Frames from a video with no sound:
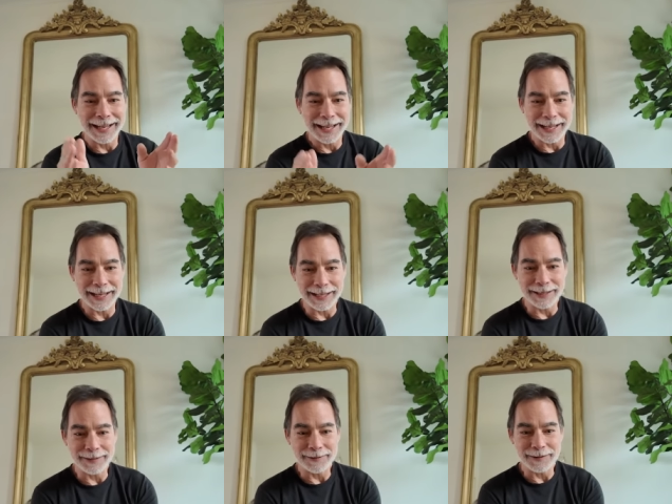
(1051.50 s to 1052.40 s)

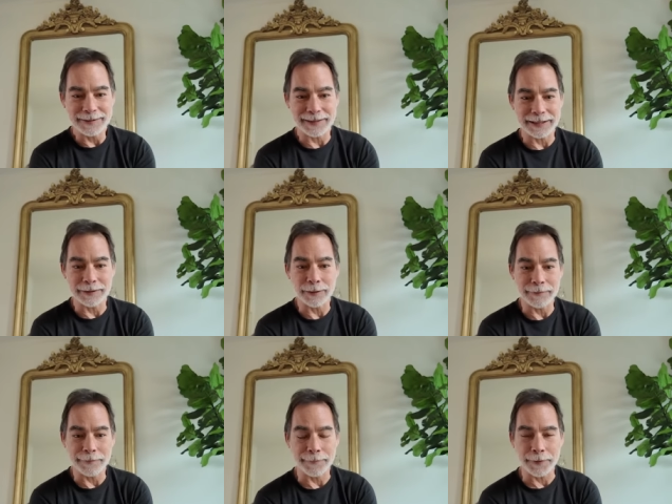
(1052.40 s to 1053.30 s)
he said, do you have
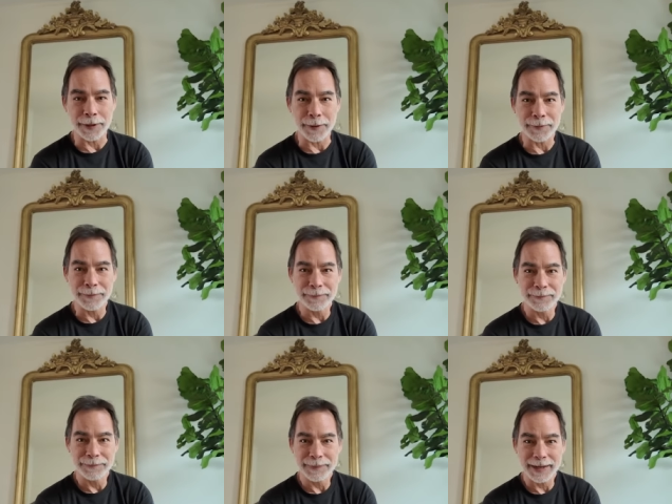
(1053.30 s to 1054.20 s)
a photo?
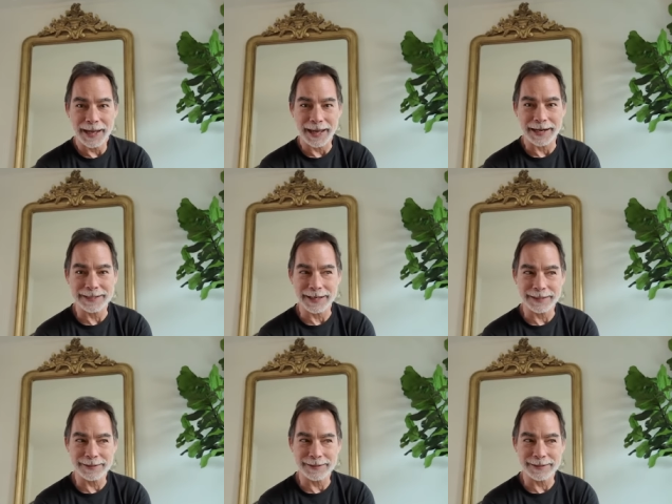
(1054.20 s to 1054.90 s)
And I said, I